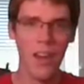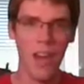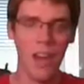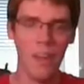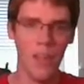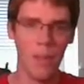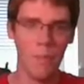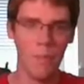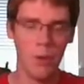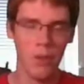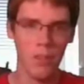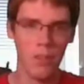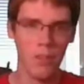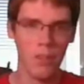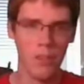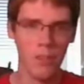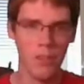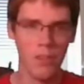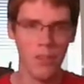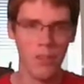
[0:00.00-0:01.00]
and they put
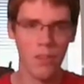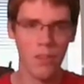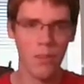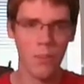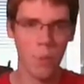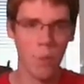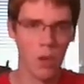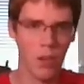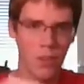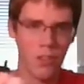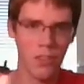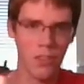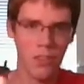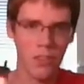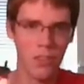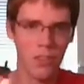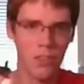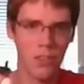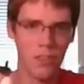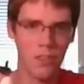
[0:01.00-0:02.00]

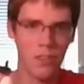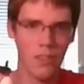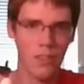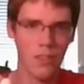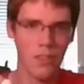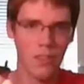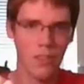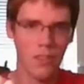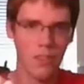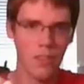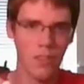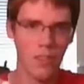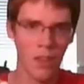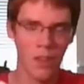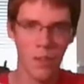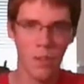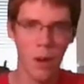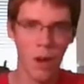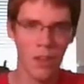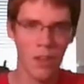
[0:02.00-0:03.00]
words on
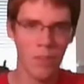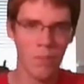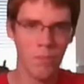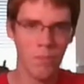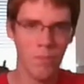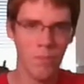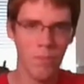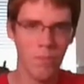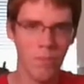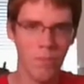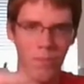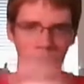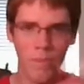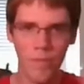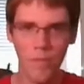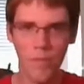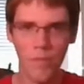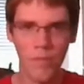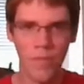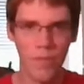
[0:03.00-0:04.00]
the bottom,
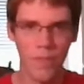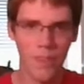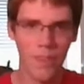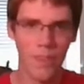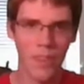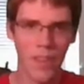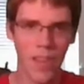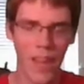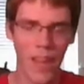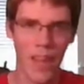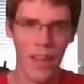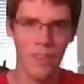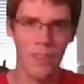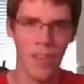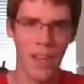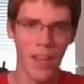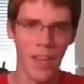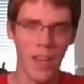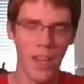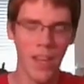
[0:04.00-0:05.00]
and
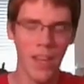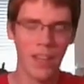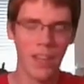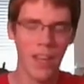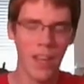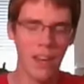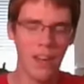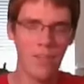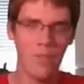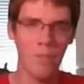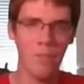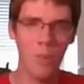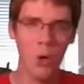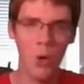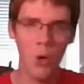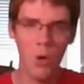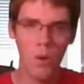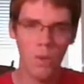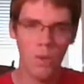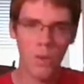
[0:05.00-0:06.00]
they kind of
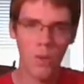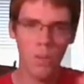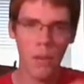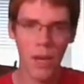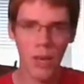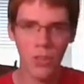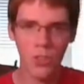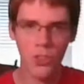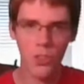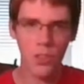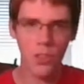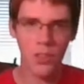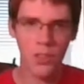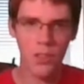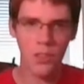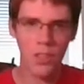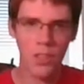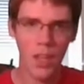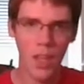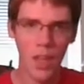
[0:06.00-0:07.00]
move the
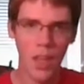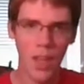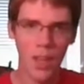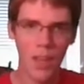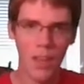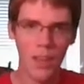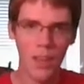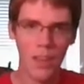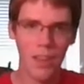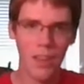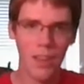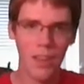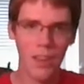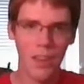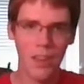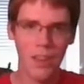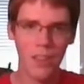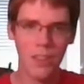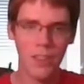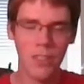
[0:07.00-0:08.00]
pictures
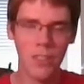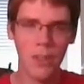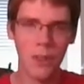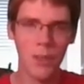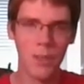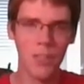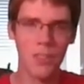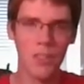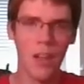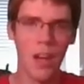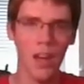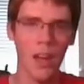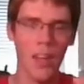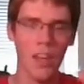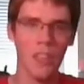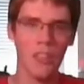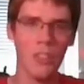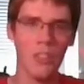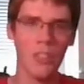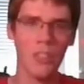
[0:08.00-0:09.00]
so it's not
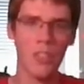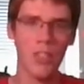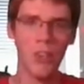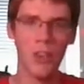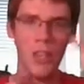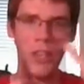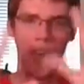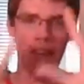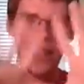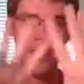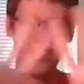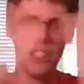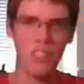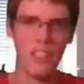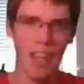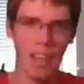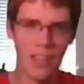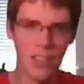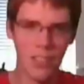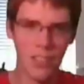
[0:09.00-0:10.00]
like you're just looking at a
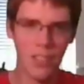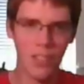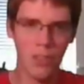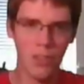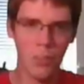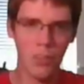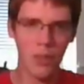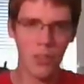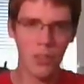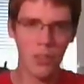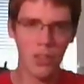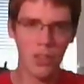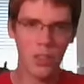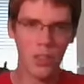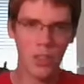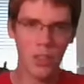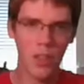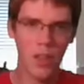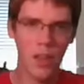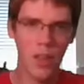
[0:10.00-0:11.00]
standstill
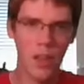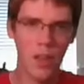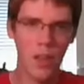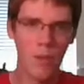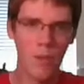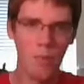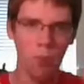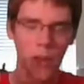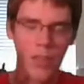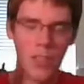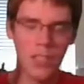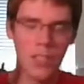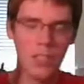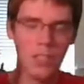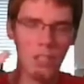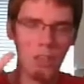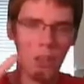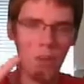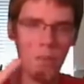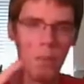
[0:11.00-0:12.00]
picture, but it's
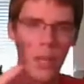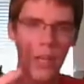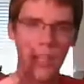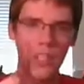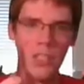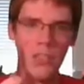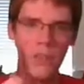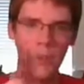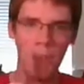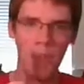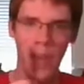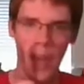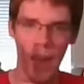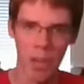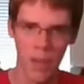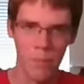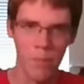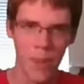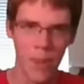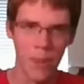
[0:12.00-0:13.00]
still pictures from the
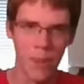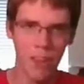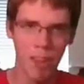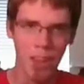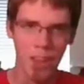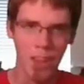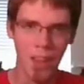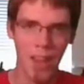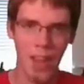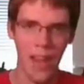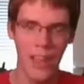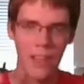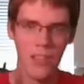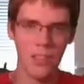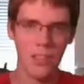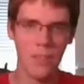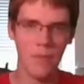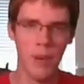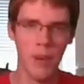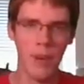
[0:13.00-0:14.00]
anime, and
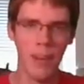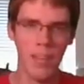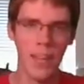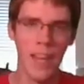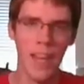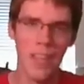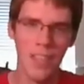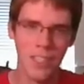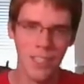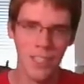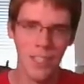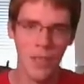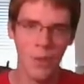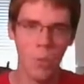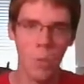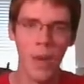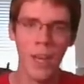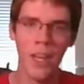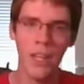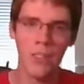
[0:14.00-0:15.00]
it's a very lazy
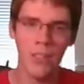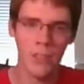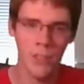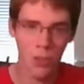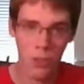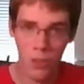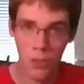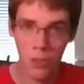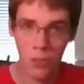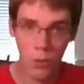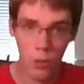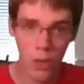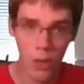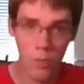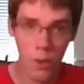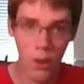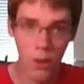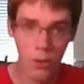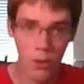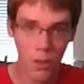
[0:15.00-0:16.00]
way to do the story
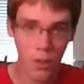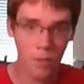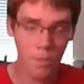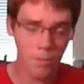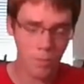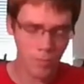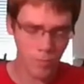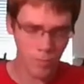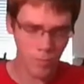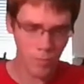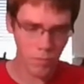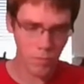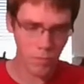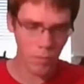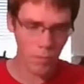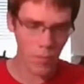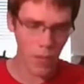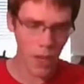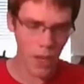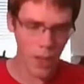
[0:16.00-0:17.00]
mode,
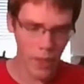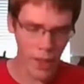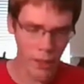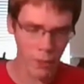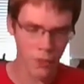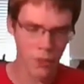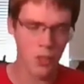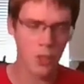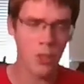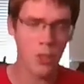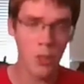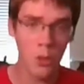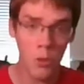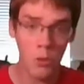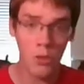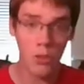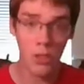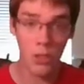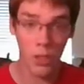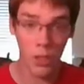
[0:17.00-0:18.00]
and that was a
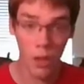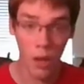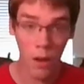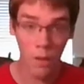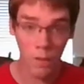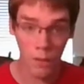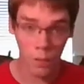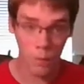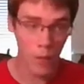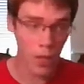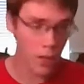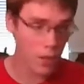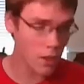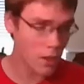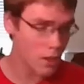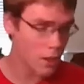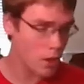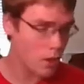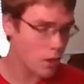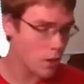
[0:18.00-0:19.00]
huge turnoff for me.
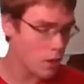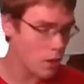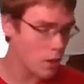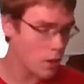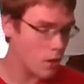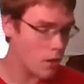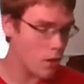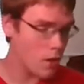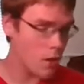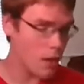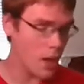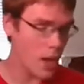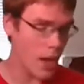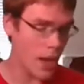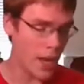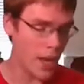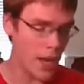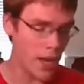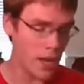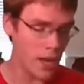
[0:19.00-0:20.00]

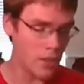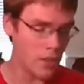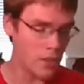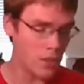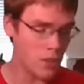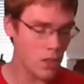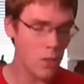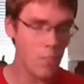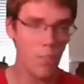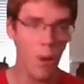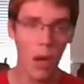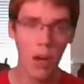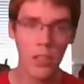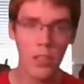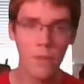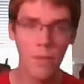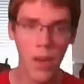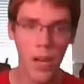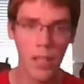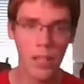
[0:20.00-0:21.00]
And some
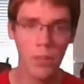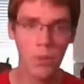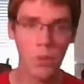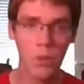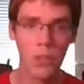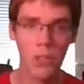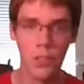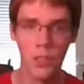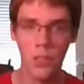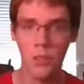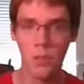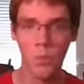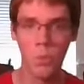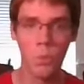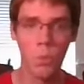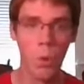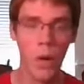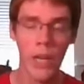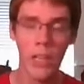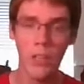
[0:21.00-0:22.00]
boss fights were
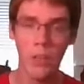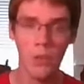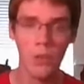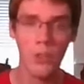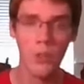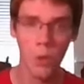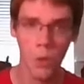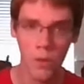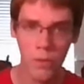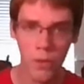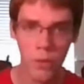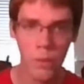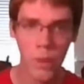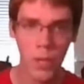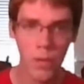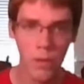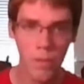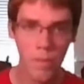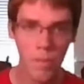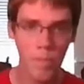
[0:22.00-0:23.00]
just way too short for
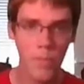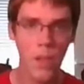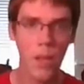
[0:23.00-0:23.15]
me.